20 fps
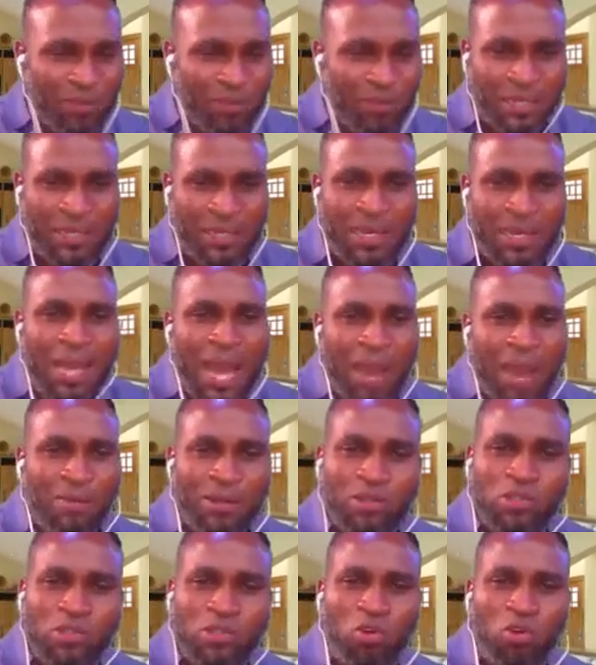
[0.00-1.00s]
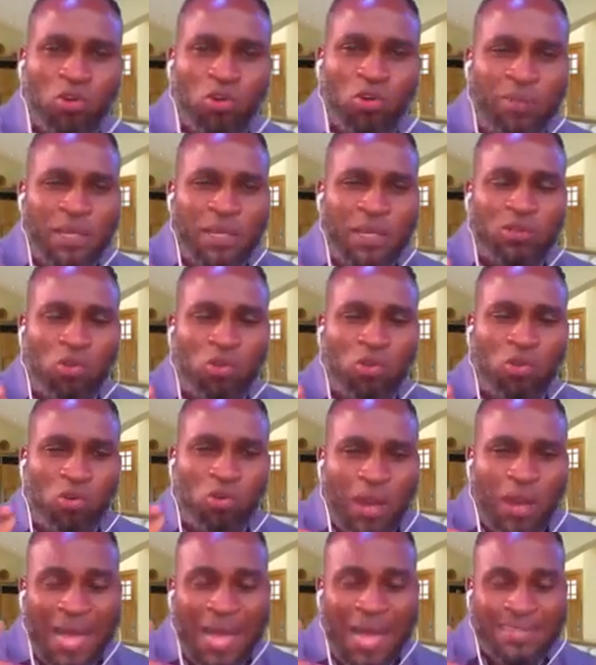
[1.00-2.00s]
I want you to look at
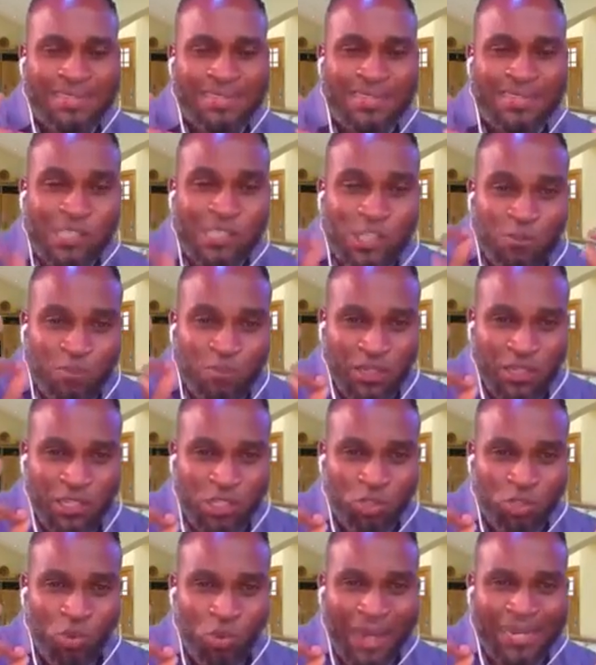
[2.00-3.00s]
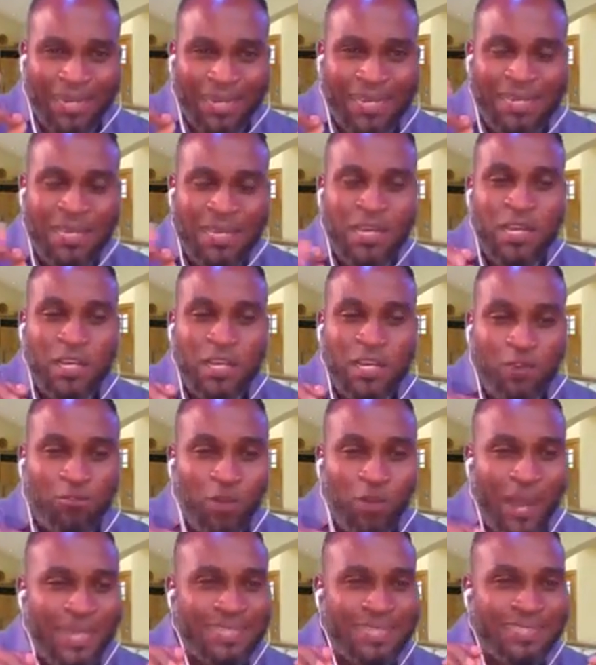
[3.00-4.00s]
this spiritually. If you are
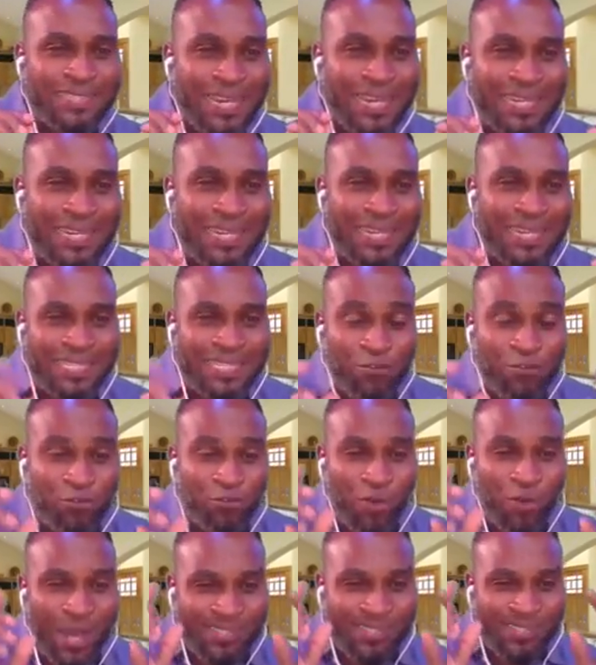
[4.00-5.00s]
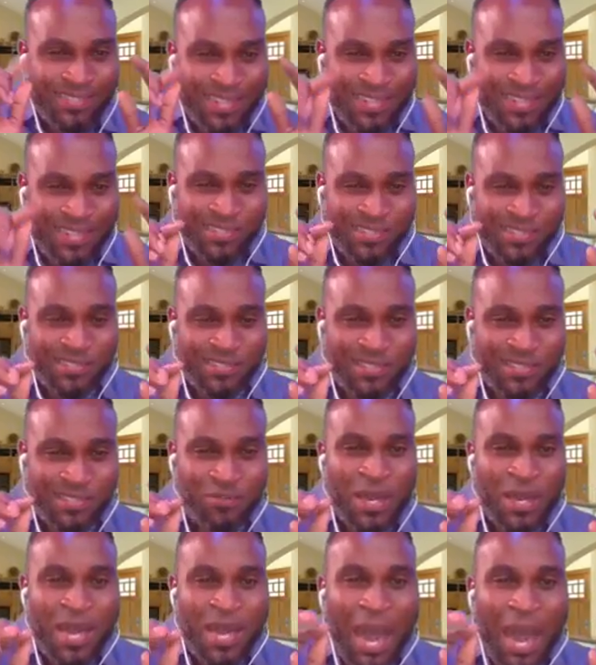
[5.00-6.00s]
intelligent, if you are sensitive,
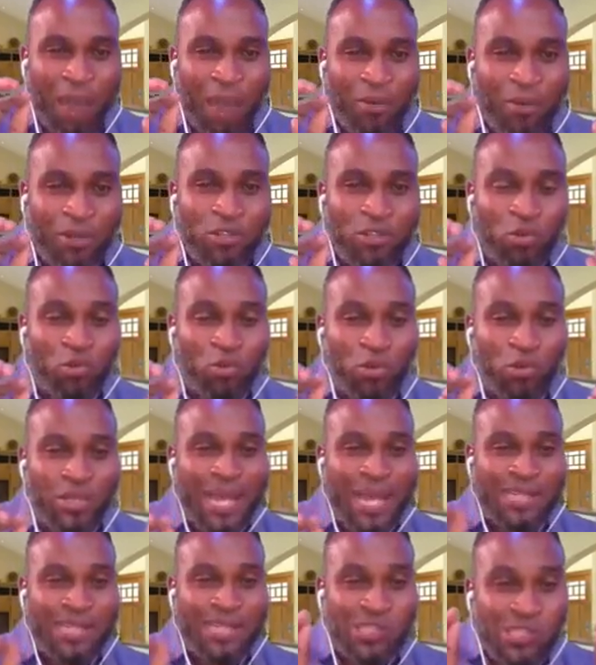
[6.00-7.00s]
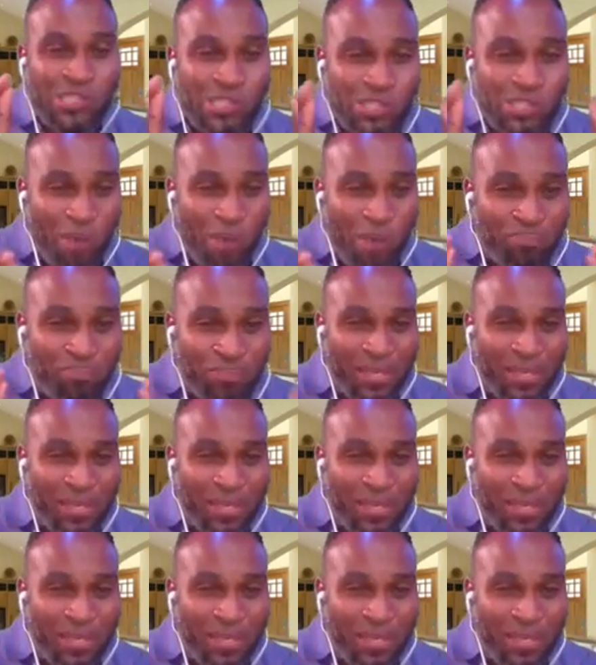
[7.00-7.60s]
I want you to know that something